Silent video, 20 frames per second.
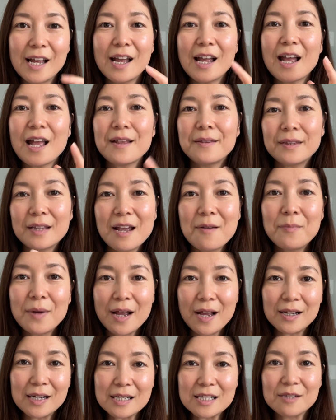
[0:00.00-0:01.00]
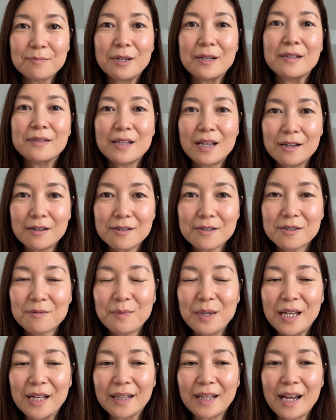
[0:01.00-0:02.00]
And then my husband tells
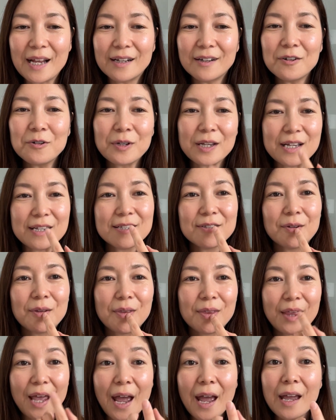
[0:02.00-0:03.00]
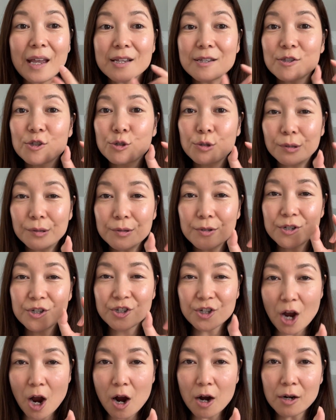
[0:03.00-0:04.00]
me like, okay, so that is too
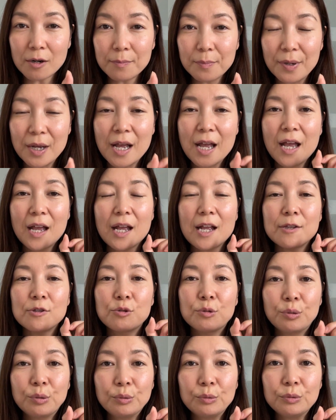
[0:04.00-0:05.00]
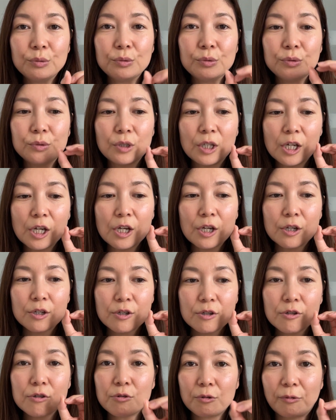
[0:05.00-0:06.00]
sharp and too
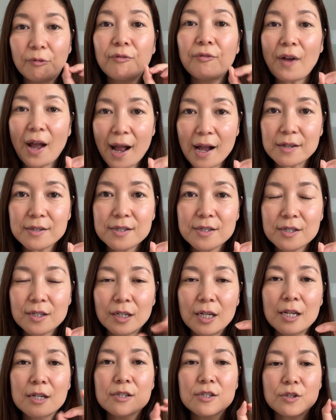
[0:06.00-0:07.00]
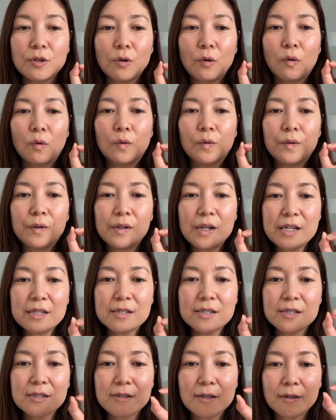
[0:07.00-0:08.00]
fast. So
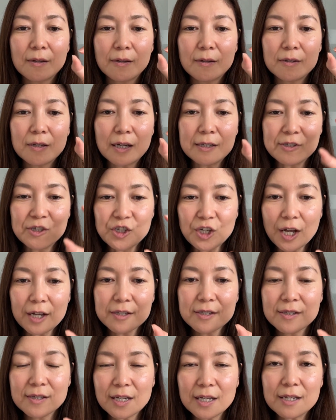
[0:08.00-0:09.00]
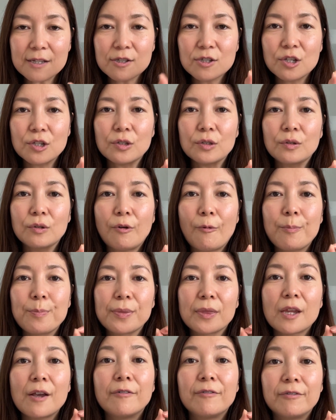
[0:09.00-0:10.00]
let's adjust it to
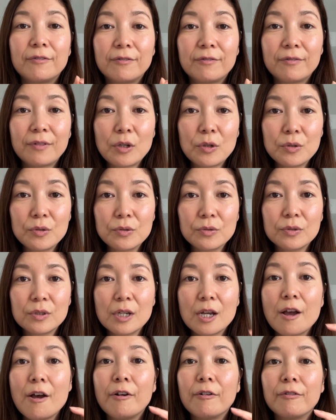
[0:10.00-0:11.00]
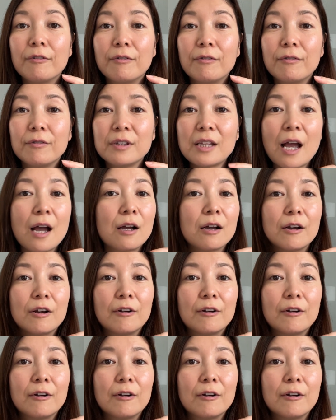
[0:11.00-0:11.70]
food. Not